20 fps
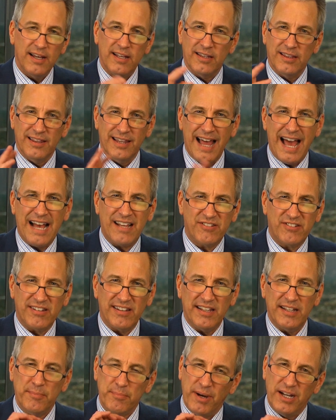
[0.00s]

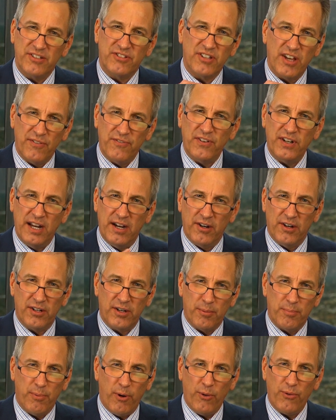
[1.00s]
Lastly, myself and Aaron
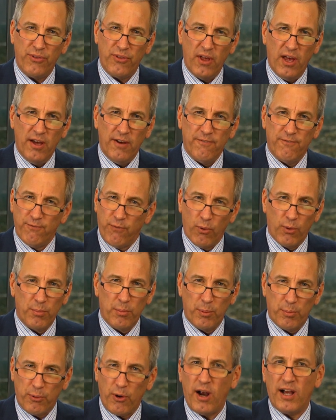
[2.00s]
are both
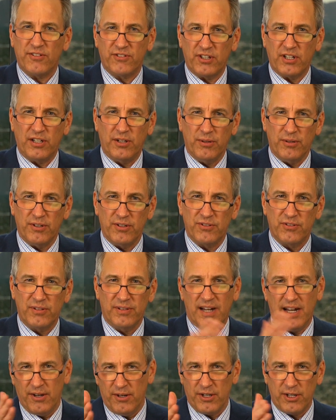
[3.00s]
former prosecutors,
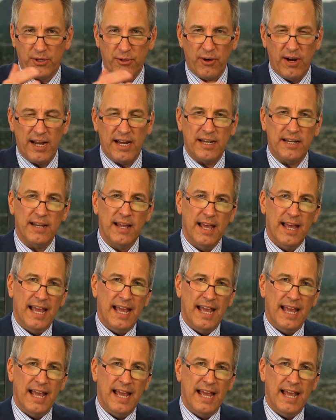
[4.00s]
Aaron Crane,